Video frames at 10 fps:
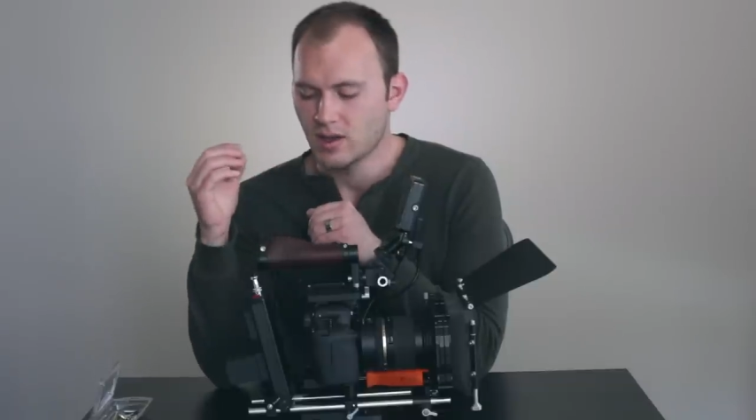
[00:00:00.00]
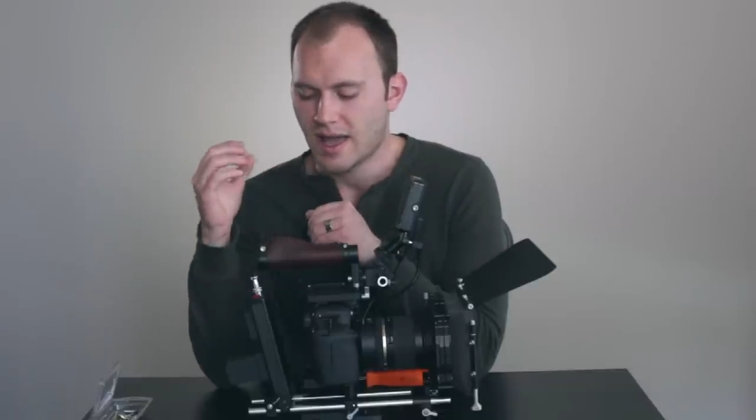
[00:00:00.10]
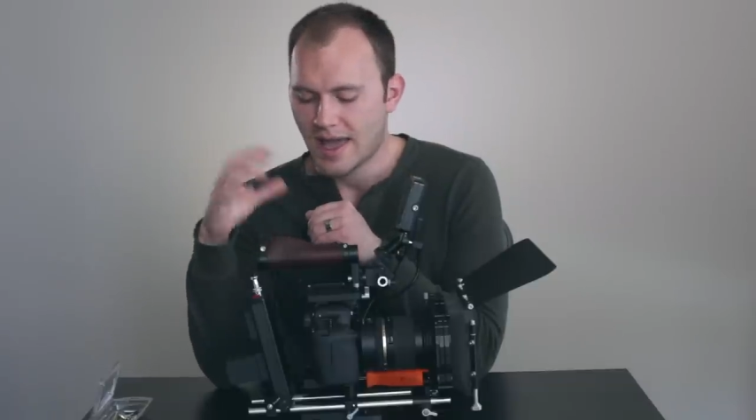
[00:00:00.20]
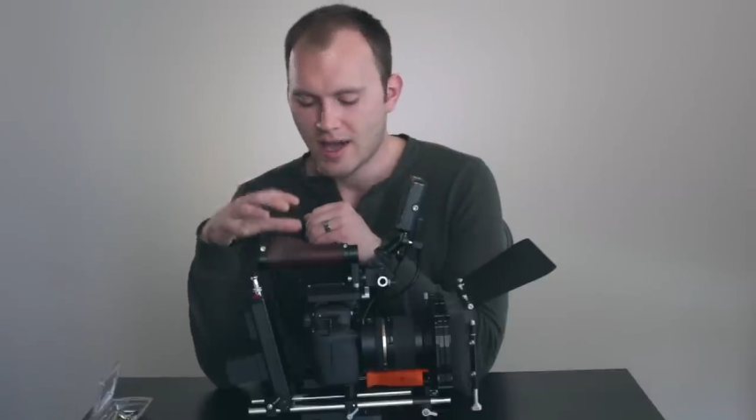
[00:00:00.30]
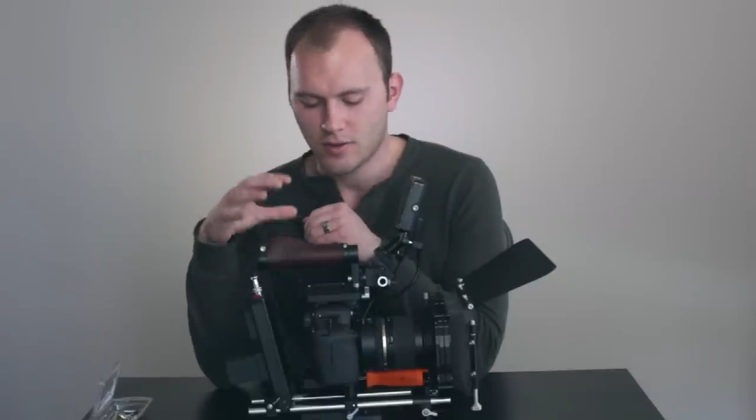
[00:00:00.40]

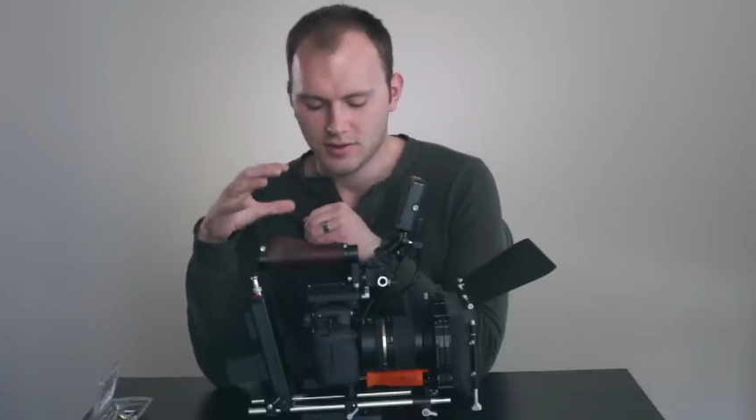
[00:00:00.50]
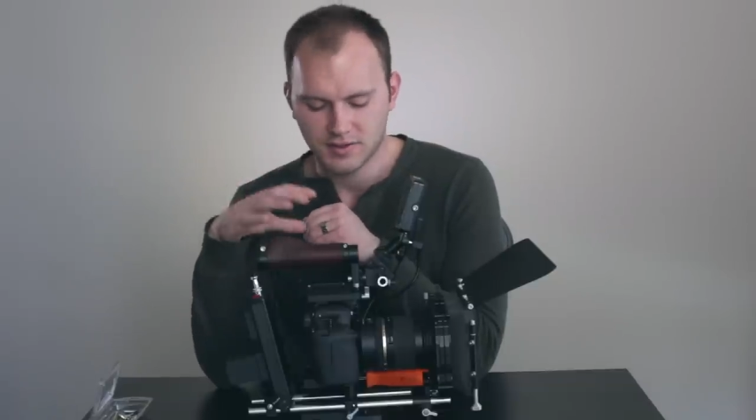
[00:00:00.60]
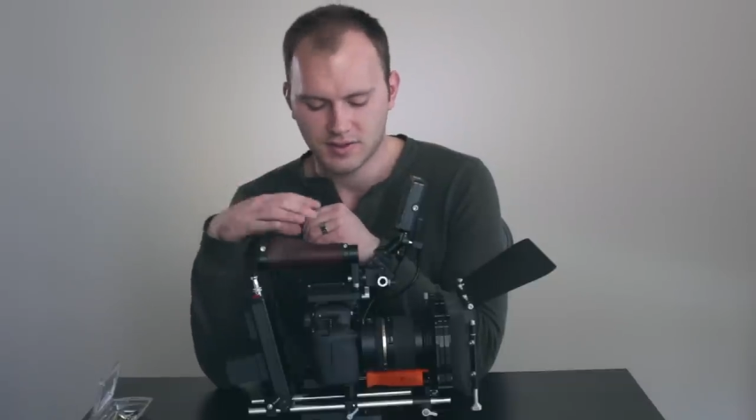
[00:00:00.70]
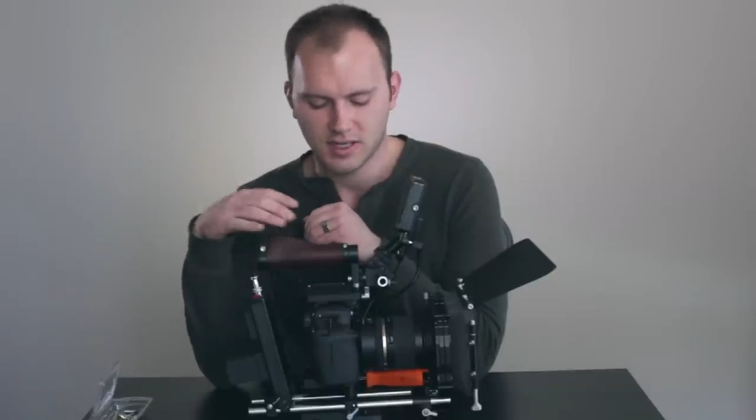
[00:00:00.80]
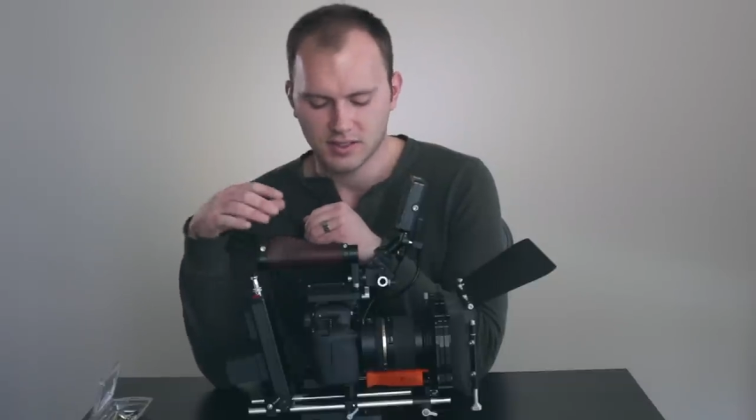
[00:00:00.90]
how
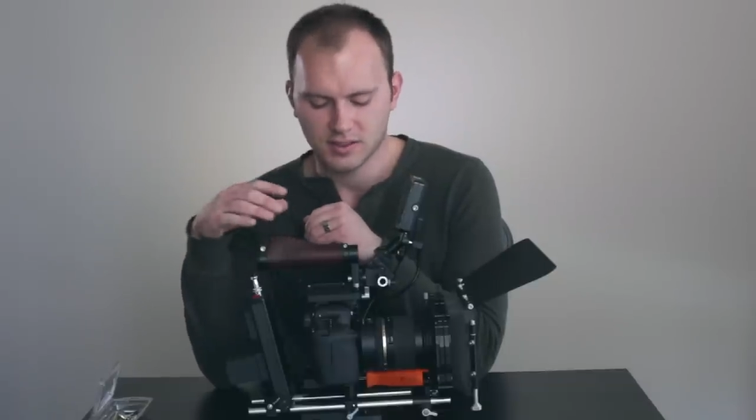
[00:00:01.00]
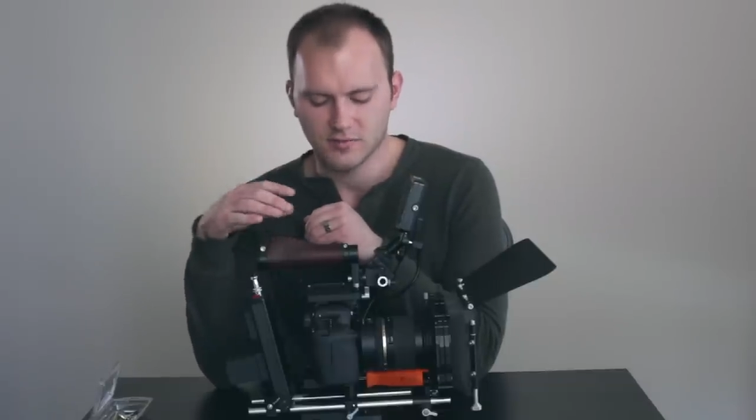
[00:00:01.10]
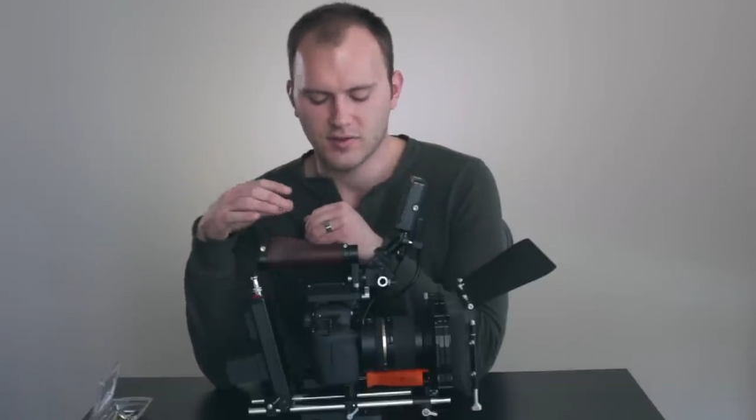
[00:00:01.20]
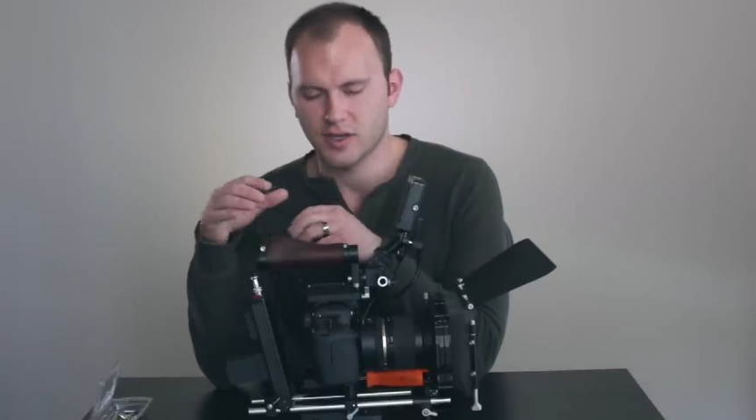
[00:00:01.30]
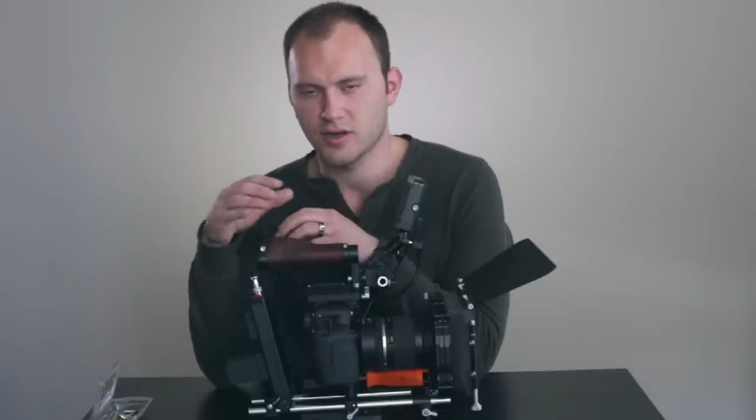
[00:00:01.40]
this thing is
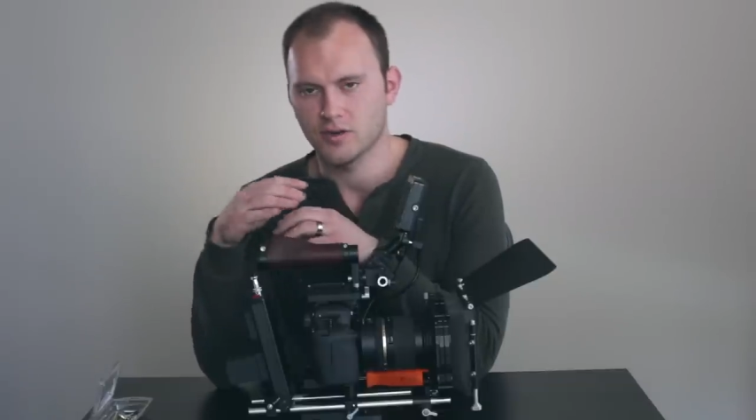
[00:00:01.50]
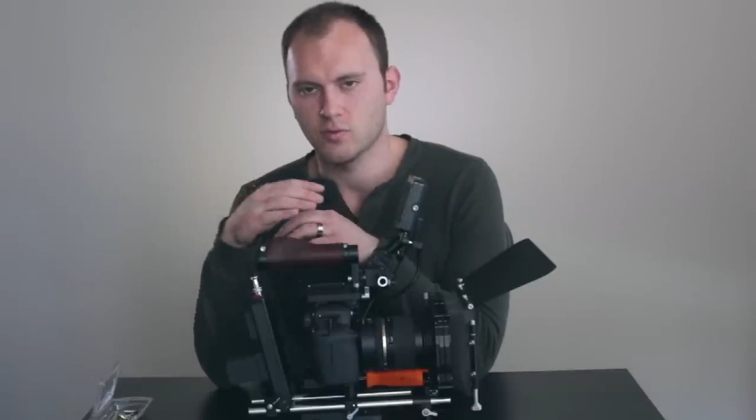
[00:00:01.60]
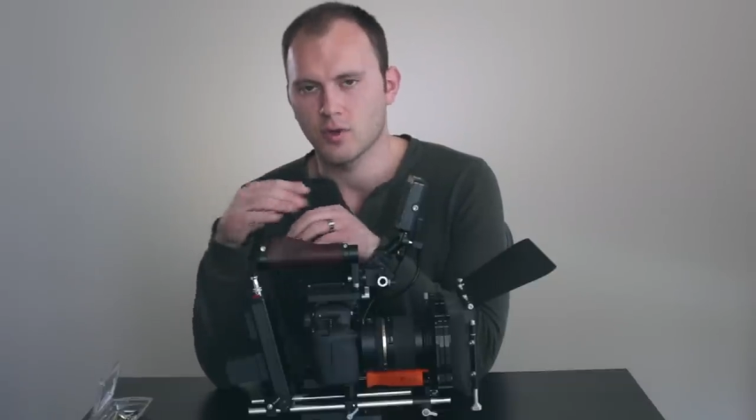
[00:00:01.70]
configured,